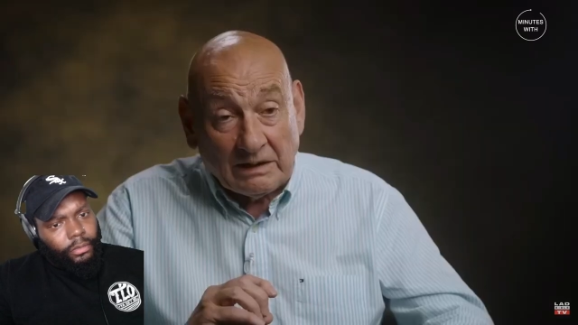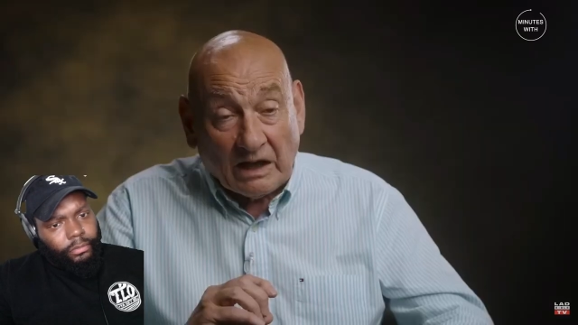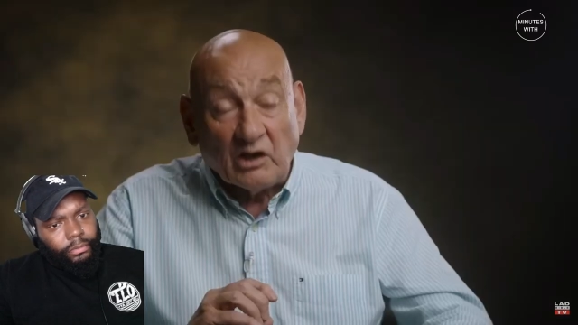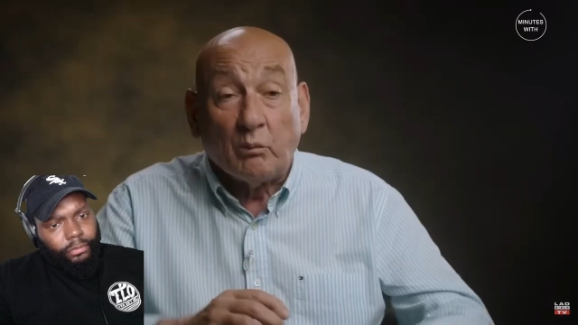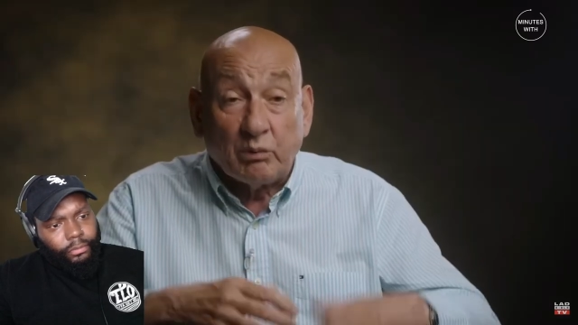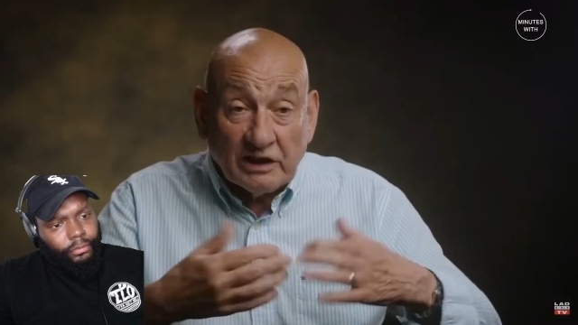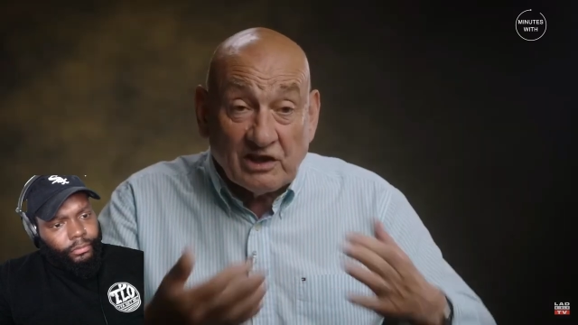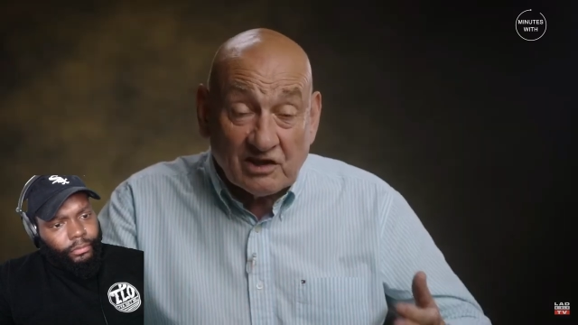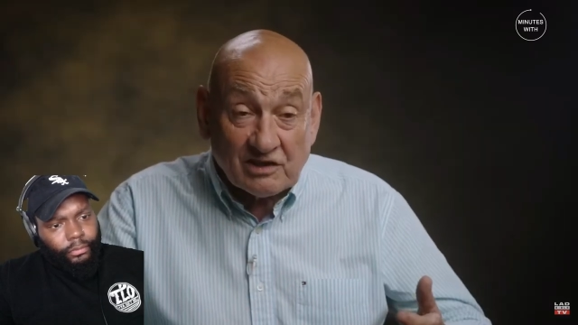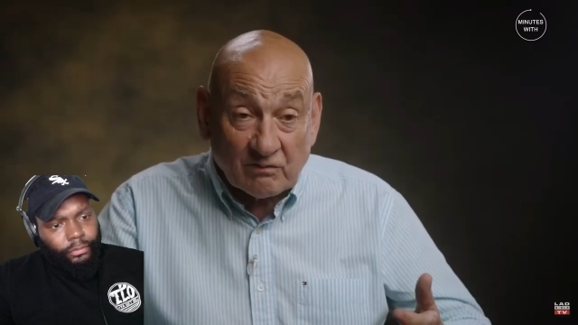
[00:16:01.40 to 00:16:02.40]
Speaker 1: And the
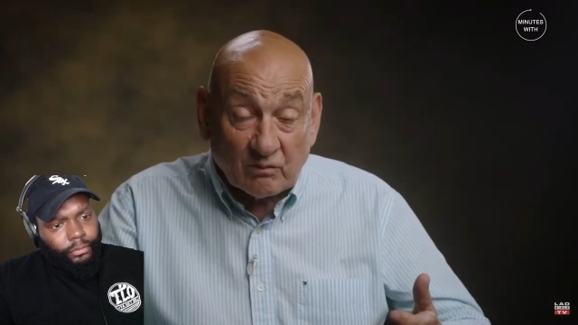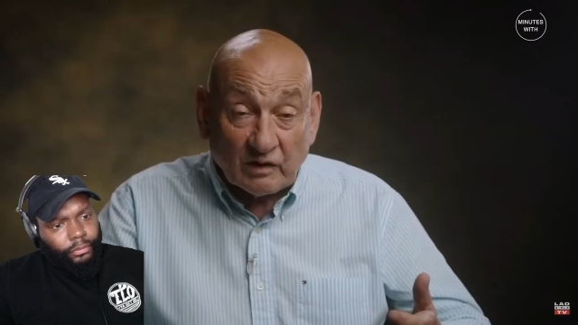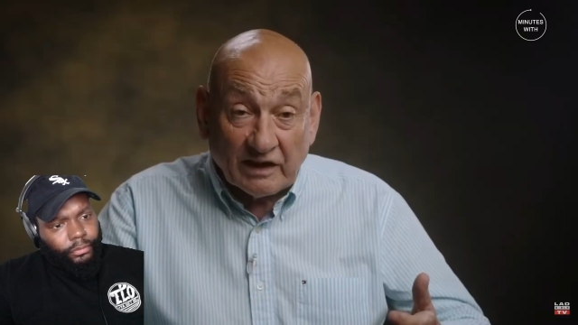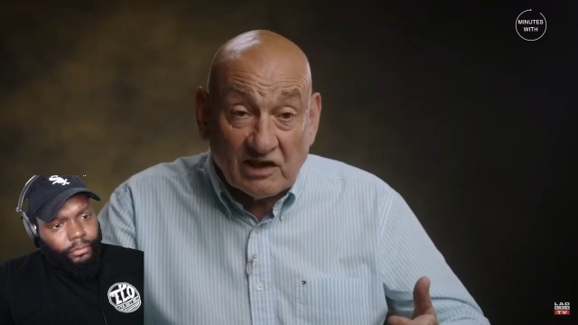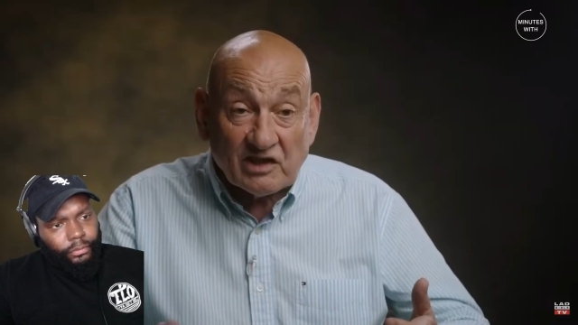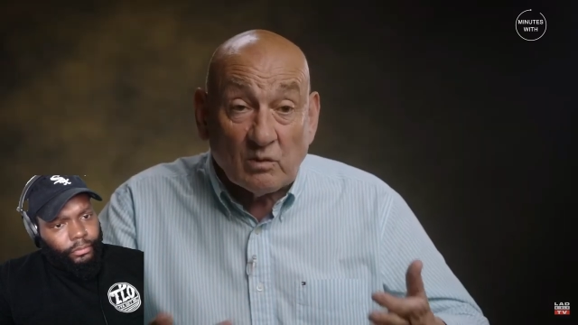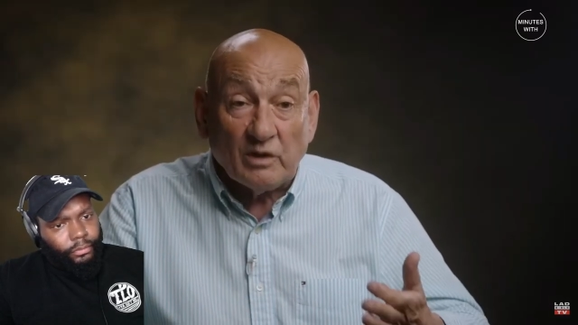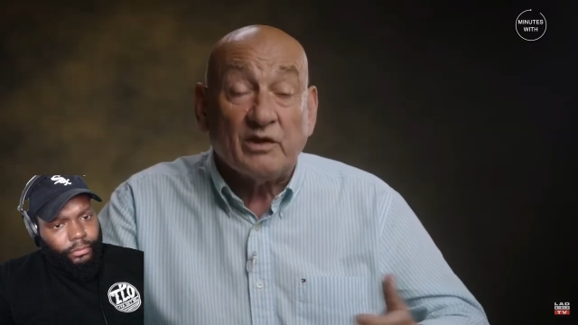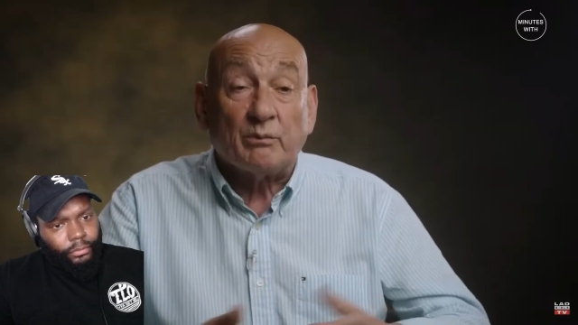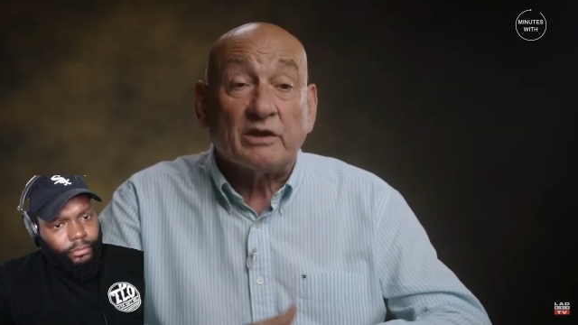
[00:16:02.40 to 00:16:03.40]
police, liaising
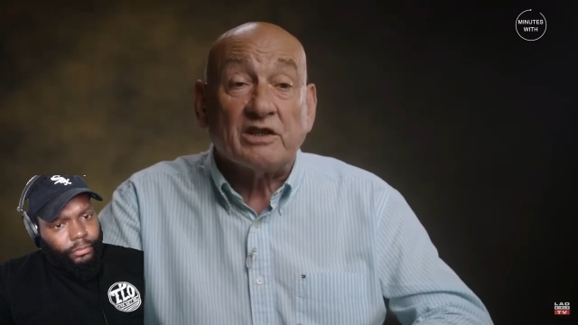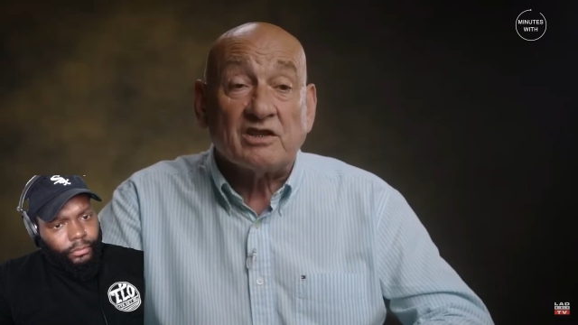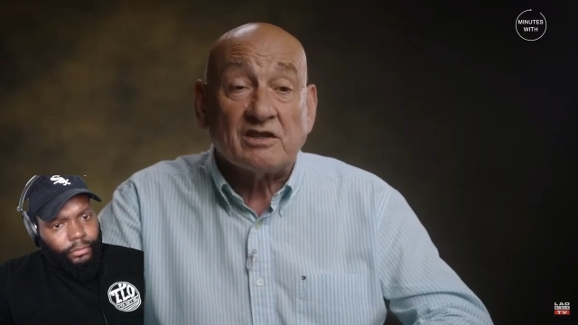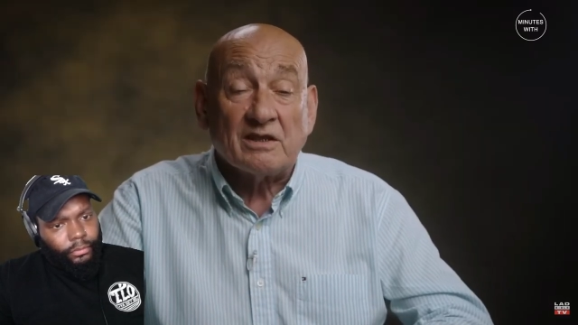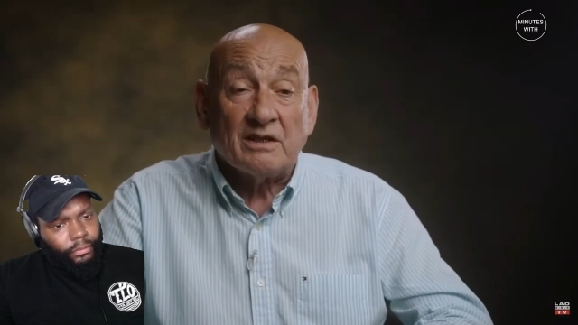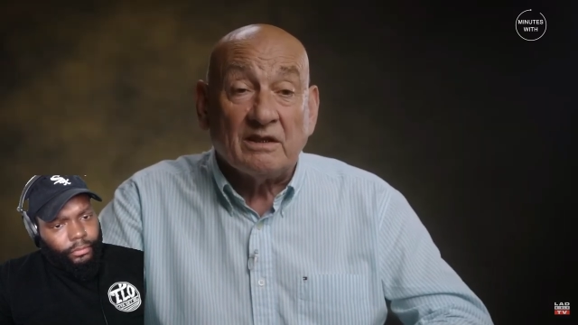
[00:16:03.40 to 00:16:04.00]
with the police,